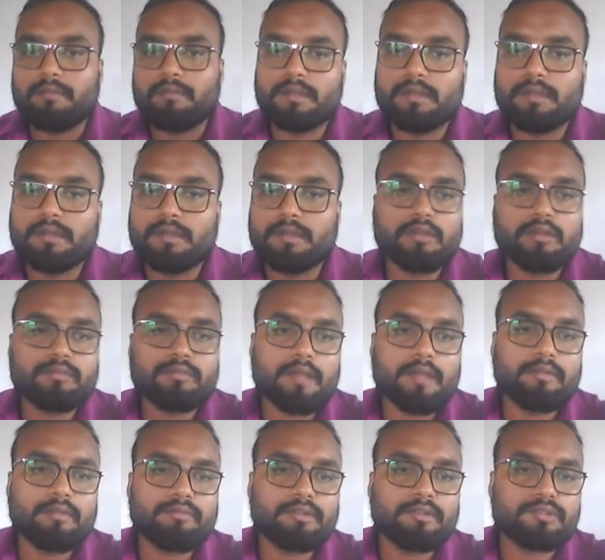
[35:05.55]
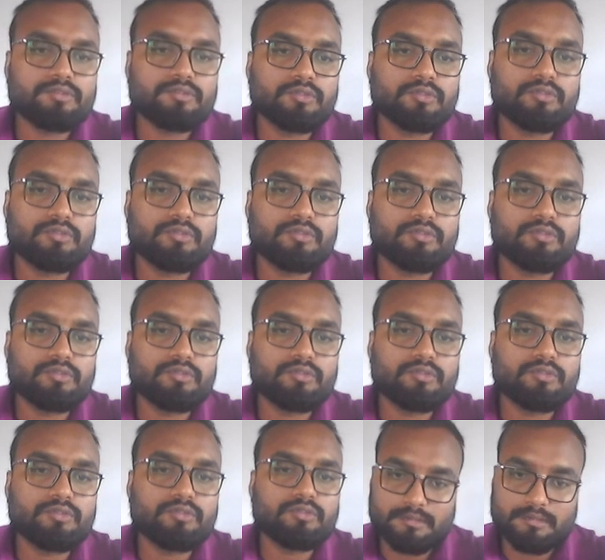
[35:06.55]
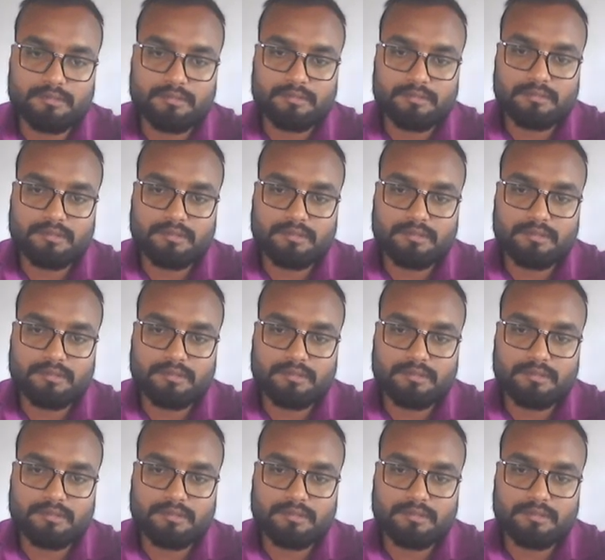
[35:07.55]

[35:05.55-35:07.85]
Length of time refers to 2 hours,